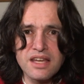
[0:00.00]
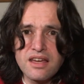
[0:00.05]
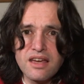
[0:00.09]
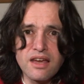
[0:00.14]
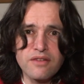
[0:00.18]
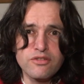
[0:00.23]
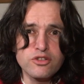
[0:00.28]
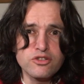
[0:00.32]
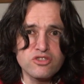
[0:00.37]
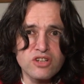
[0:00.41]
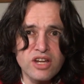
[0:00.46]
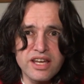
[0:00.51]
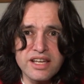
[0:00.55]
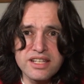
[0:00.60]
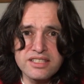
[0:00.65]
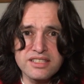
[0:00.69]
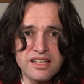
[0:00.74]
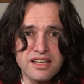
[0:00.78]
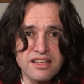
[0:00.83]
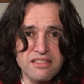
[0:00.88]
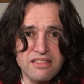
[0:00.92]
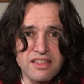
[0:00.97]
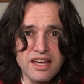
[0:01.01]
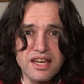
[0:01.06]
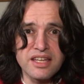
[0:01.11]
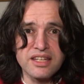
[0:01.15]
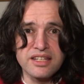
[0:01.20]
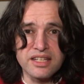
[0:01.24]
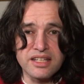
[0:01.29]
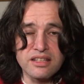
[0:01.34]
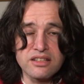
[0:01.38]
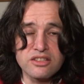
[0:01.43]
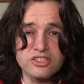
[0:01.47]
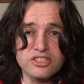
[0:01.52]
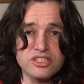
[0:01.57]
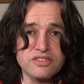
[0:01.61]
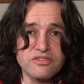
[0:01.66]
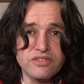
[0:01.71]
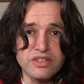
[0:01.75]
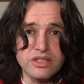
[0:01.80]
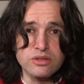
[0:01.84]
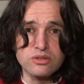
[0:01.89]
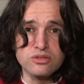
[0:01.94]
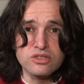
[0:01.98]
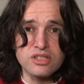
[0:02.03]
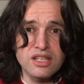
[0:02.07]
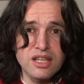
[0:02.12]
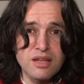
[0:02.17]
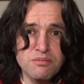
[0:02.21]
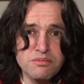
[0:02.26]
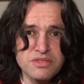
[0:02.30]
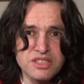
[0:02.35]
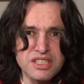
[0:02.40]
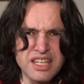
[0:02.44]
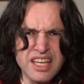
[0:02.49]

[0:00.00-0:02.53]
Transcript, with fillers: If you try saying that in English, it feels clumsy.